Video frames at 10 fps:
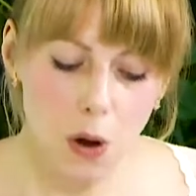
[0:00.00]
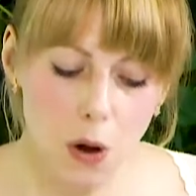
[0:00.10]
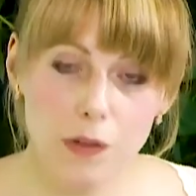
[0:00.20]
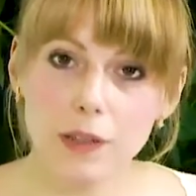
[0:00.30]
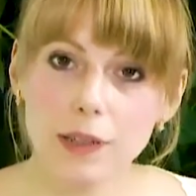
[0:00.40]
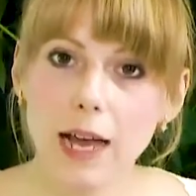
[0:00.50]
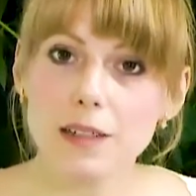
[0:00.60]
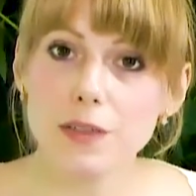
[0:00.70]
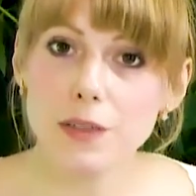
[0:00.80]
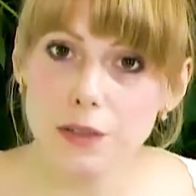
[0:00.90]
Over the
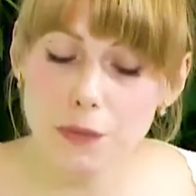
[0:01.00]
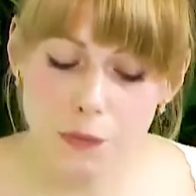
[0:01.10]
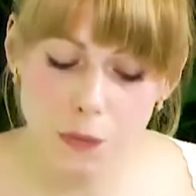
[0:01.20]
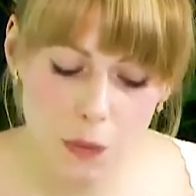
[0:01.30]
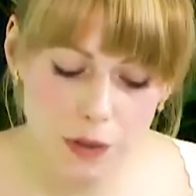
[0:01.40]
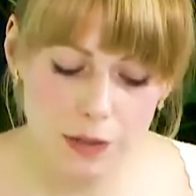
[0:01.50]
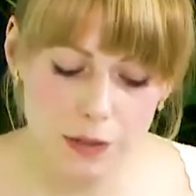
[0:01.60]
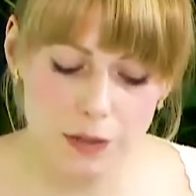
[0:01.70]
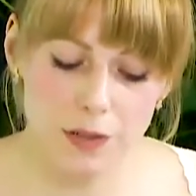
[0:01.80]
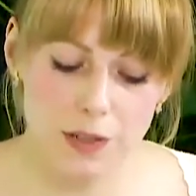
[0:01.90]
last 34
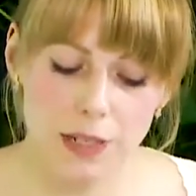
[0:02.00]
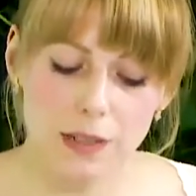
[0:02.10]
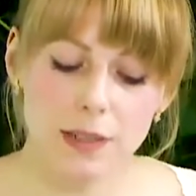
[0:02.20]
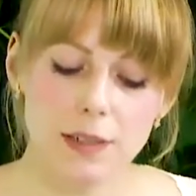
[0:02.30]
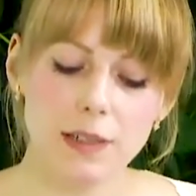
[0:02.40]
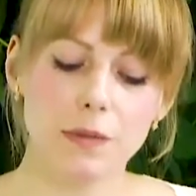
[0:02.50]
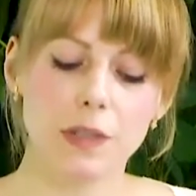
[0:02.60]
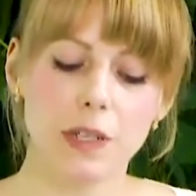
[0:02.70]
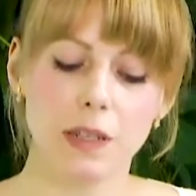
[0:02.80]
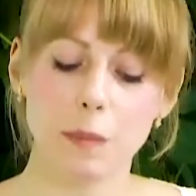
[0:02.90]
years, Ian has
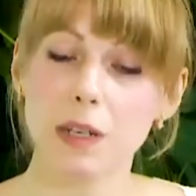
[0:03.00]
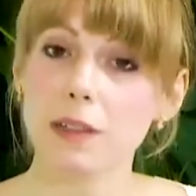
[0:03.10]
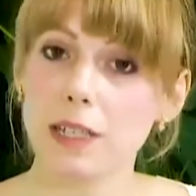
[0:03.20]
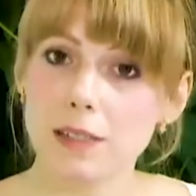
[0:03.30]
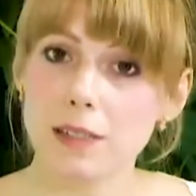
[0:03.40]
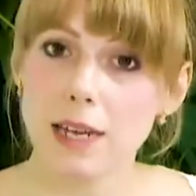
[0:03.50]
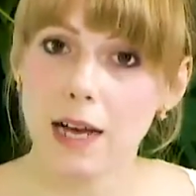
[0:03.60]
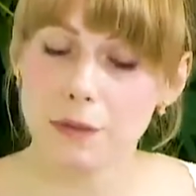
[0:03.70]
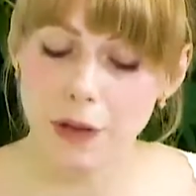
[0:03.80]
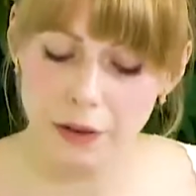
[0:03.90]
lived in the Middle East
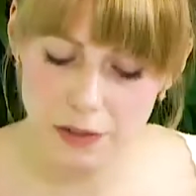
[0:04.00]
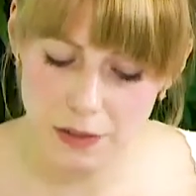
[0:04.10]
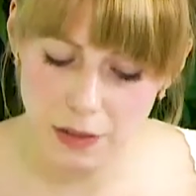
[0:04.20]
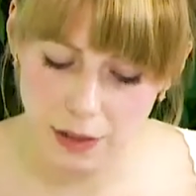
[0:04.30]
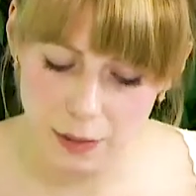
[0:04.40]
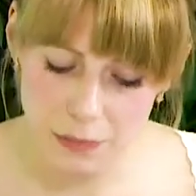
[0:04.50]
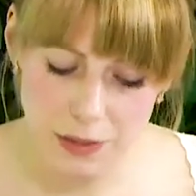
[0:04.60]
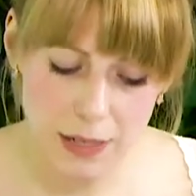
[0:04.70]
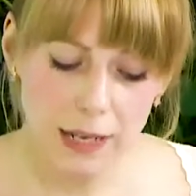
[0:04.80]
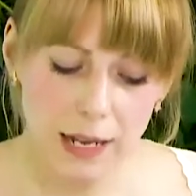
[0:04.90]
at various times